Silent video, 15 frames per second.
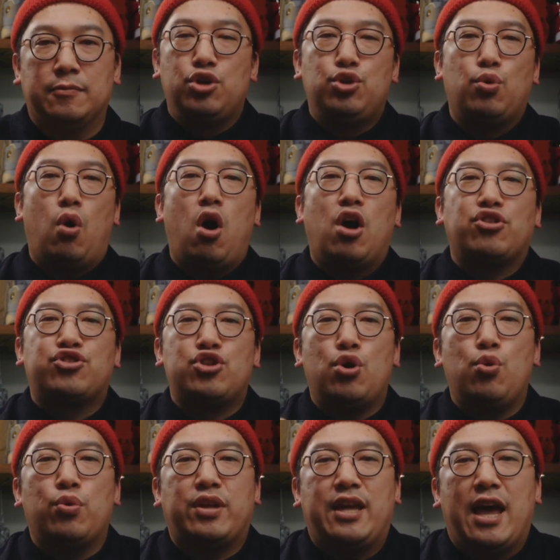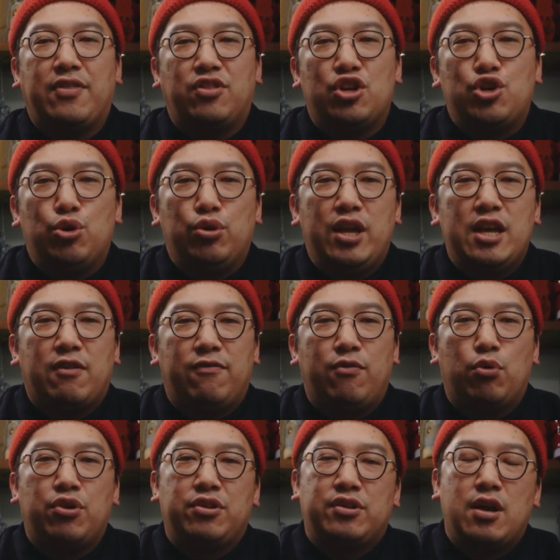You also get the unique
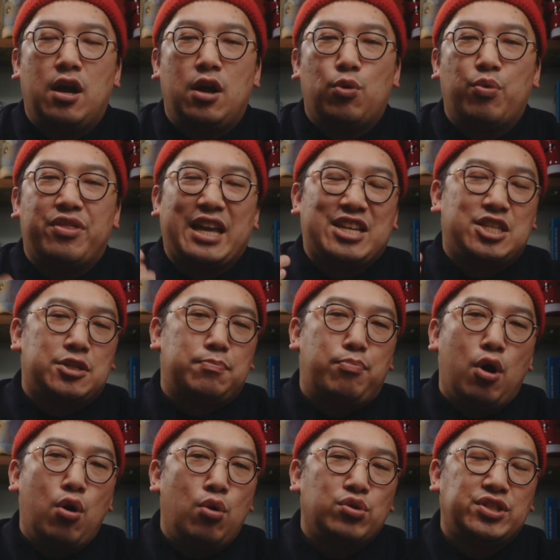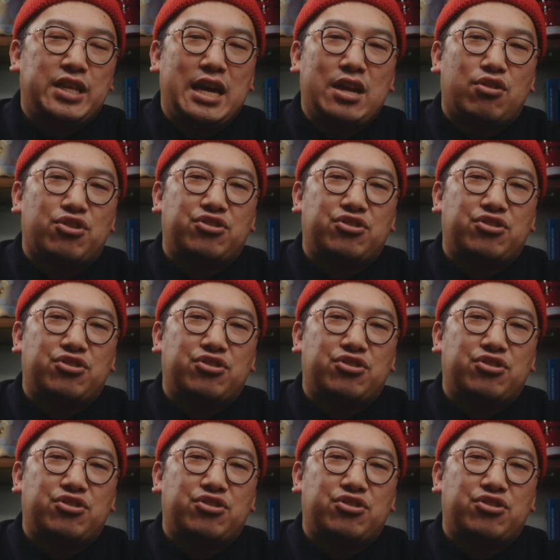folded tongue with exposed inner